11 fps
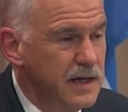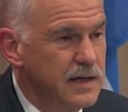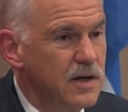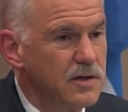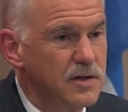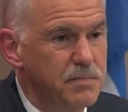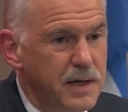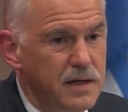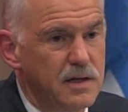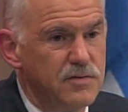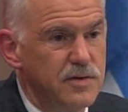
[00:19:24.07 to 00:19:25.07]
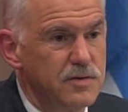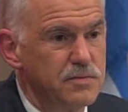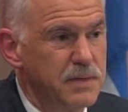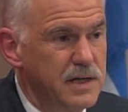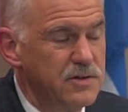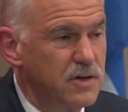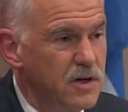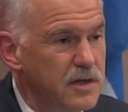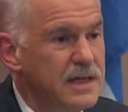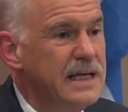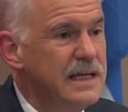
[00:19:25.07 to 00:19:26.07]
and not competitiveness based
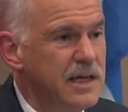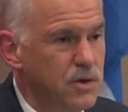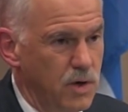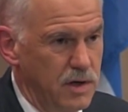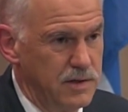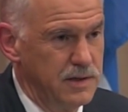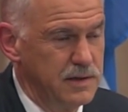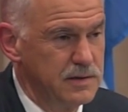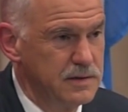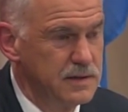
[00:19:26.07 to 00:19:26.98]
on inequality.